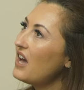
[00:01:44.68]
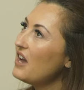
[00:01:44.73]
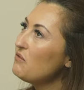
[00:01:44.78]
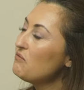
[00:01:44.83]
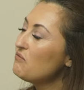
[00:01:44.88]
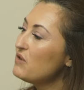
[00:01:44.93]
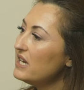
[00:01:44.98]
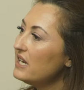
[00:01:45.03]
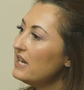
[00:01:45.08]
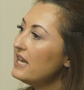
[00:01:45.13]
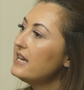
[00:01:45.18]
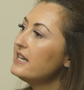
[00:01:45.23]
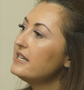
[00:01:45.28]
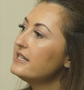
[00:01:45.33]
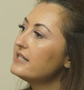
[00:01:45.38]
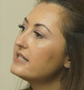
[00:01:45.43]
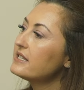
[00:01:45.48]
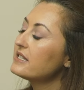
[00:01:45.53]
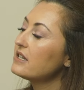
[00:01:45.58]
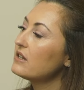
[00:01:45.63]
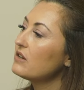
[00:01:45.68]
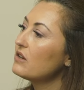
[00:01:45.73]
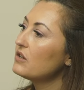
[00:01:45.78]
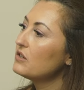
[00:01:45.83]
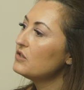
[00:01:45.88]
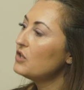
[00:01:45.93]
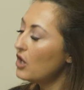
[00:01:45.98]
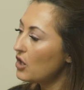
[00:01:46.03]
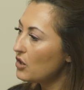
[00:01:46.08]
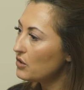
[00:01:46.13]
realized
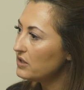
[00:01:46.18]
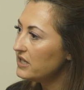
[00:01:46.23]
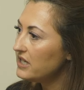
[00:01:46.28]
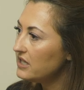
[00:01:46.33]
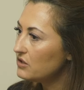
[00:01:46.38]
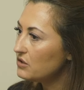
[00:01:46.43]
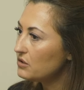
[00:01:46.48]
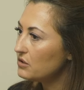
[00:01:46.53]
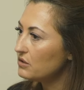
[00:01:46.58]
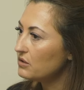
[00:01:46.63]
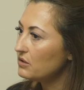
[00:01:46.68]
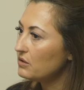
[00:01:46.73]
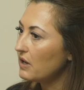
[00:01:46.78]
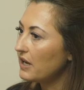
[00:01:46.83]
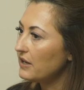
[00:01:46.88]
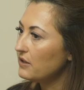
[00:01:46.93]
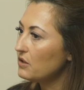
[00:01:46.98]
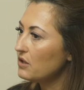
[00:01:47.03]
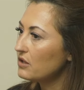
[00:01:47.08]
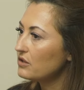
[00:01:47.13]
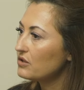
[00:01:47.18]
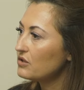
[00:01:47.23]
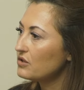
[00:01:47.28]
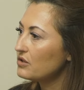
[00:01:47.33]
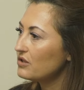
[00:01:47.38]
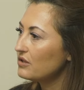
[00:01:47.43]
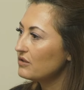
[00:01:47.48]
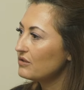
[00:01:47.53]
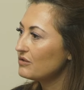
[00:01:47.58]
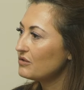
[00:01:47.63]
not only do I
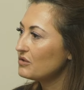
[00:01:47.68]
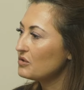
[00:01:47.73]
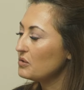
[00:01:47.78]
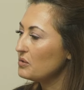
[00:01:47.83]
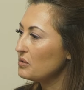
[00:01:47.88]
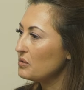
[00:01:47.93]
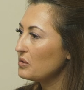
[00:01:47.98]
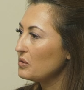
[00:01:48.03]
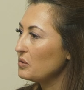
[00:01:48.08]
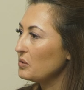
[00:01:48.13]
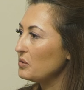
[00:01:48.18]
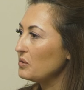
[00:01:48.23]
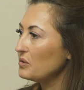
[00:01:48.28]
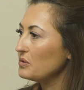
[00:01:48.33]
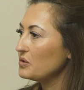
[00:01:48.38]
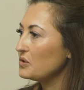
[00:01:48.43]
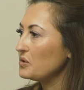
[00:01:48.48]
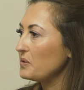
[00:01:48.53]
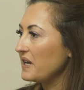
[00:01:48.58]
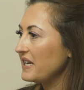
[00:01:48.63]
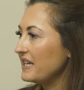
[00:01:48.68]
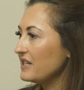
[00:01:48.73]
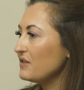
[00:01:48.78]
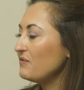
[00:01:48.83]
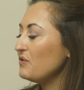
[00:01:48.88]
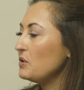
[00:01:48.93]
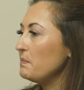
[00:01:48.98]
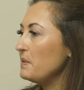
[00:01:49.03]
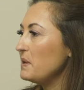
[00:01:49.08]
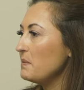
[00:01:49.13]
not talk or do I
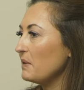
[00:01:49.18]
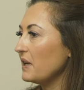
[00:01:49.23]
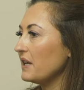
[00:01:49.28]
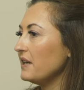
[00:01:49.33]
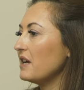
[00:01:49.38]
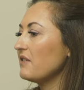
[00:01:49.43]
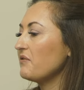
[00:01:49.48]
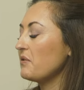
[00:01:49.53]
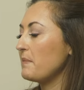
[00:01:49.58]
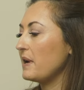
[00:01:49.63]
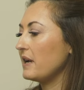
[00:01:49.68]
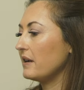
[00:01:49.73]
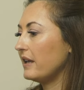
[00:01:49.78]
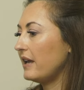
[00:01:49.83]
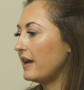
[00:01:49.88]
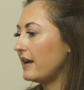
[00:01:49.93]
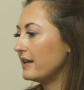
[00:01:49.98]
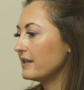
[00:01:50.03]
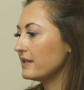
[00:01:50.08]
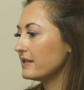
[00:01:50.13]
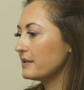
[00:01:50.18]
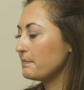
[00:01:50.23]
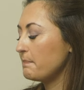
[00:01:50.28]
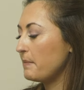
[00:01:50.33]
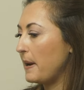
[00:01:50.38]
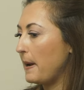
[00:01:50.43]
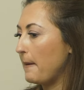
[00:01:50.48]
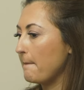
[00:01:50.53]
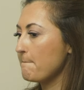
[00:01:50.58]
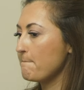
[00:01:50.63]
interview people enough about cats,
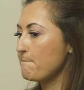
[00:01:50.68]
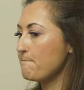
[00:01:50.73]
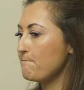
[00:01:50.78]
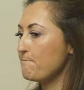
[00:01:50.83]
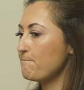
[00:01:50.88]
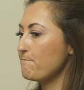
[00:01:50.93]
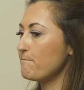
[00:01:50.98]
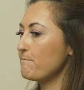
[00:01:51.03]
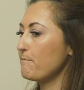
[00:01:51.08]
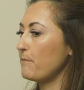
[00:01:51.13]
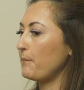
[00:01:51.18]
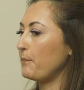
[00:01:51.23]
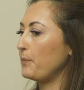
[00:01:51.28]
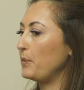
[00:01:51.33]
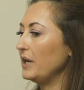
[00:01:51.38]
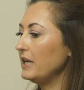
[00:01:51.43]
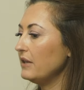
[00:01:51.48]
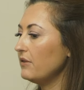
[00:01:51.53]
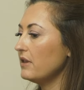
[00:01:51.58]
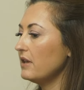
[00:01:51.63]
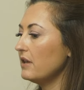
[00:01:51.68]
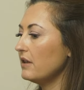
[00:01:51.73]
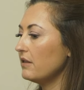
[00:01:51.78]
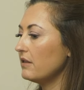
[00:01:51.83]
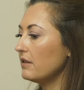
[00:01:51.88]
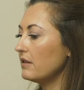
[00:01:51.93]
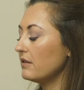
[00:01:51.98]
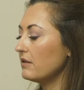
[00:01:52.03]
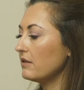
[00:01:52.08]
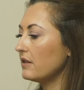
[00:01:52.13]
but one of the
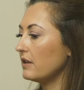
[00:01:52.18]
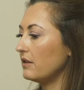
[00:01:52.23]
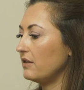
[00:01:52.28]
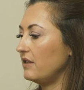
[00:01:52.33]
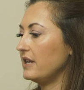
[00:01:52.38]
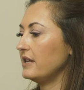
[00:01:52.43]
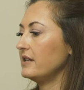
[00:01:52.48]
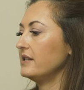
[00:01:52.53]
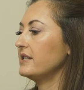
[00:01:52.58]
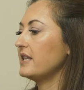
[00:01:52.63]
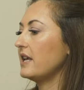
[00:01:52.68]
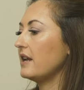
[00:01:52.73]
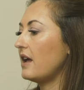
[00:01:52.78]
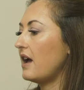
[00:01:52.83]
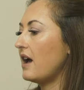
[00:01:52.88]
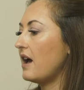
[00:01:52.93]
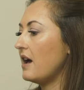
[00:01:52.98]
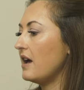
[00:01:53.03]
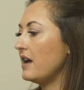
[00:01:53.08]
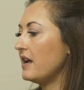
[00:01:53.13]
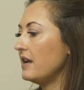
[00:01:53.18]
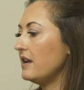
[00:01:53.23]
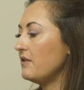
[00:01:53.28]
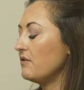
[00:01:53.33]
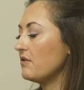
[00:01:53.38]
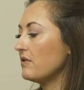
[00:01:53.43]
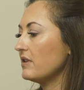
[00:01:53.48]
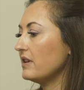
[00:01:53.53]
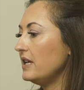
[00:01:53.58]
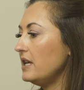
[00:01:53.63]
things that
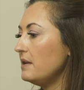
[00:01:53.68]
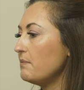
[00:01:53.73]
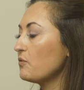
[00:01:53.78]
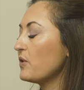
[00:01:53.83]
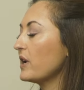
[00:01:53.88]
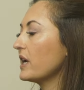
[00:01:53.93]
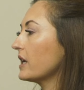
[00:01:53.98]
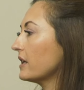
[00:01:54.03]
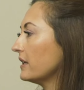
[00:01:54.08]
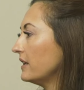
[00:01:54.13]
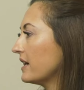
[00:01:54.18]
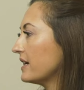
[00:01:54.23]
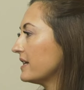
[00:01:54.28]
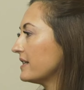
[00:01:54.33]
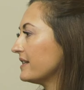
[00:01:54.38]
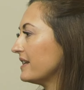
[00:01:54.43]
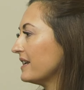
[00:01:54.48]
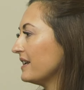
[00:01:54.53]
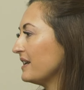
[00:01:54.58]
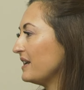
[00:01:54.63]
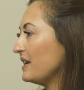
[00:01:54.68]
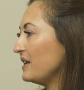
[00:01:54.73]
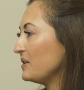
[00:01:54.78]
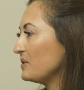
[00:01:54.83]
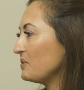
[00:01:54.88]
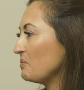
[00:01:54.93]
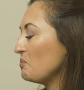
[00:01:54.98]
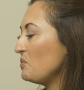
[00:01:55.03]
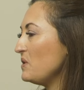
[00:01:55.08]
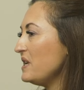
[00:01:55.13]
I keep recognizing
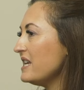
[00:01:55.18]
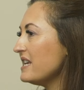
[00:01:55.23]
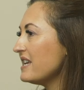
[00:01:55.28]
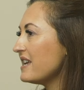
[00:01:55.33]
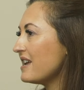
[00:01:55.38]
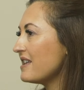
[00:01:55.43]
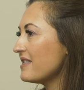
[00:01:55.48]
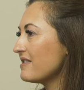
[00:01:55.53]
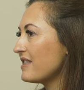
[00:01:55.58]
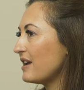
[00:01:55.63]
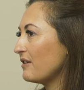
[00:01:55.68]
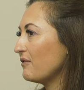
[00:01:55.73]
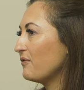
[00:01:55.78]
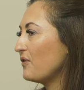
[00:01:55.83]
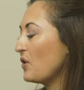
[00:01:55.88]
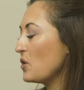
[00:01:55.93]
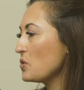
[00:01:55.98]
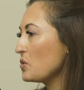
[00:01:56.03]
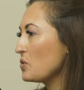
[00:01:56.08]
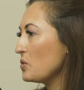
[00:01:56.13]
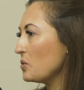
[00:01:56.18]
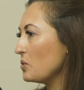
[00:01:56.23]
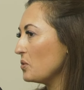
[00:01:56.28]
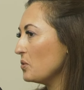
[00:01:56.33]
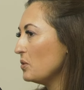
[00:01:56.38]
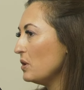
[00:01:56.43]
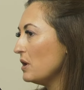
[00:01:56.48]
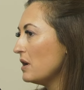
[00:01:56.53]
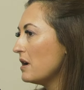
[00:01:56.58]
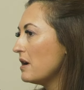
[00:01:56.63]
is we get that phone
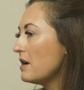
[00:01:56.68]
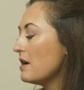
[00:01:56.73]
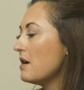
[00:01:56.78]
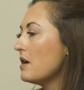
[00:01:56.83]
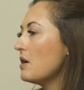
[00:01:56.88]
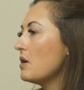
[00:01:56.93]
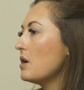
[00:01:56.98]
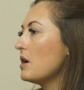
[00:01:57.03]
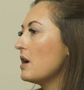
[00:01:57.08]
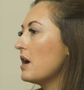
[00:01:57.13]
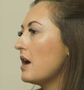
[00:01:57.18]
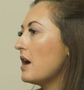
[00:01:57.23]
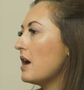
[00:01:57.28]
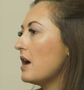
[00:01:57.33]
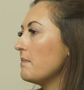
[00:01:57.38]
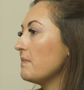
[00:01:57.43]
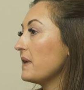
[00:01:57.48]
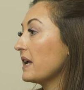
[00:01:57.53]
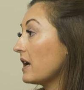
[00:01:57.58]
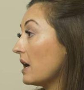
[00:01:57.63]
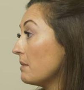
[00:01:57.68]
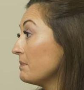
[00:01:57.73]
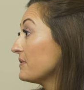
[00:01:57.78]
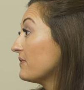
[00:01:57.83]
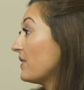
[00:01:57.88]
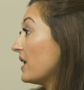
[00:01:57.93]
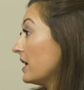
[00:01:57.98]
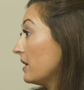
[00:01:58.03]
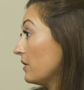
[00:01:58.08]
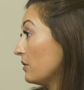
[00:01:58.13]
call that comes
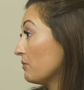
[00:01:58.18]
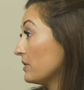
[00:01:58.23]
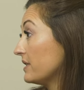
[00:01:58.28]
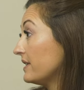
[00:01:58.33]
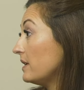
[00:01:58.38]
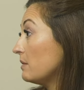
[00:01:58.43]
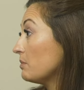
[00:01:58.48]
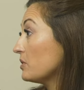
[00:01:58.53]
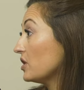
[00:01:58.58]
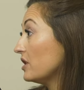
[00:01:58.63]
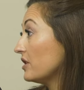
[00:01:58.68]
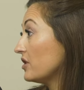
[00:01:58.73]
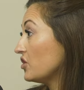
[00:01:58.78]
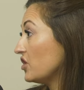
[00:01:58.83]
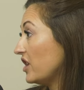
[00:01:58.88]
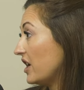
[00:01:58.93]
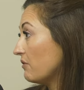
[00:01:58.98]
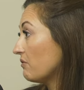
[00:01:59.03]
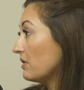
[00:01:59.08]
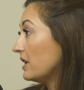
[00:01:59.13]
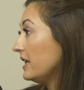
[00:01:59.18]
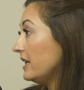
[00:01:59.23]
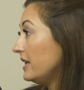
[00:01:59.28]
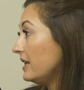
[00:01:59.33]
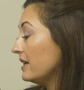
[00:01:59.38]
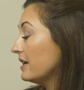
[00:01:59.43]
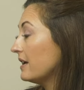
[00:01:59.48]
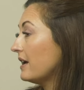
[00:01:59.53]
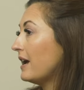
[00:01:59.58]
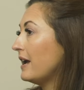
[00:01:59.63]
via the receptionist
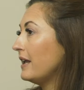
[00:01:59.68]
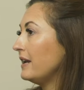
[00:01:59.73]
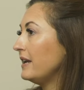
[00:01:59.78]
generally, and